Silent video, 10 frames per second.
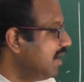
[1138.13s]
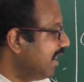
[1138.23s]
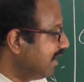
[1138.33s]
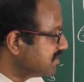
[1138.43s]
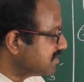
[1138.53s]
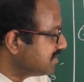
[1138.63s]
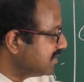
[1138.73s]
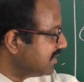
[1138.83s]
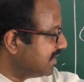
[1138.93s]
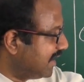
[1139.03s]
Hence
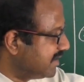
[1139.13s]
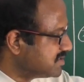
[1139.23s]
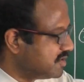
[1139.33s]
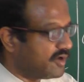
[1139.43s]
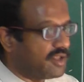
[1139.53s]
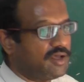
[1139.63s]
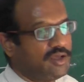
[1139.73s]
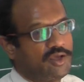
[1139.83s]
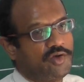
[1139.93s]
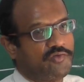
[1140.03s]
that is not
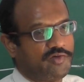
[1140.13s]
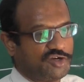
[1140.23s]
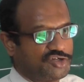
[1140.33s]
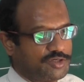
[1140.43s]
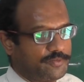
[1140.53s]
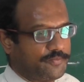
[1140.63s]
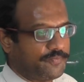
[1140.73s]
a function.